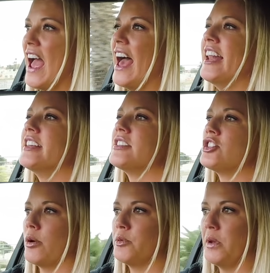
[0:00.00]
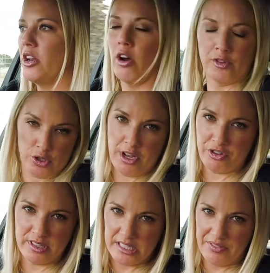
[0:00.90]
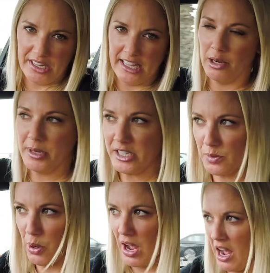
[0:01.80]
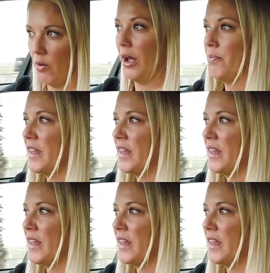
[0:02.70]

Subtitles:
and hit a top speed of 270 kilometers per hour.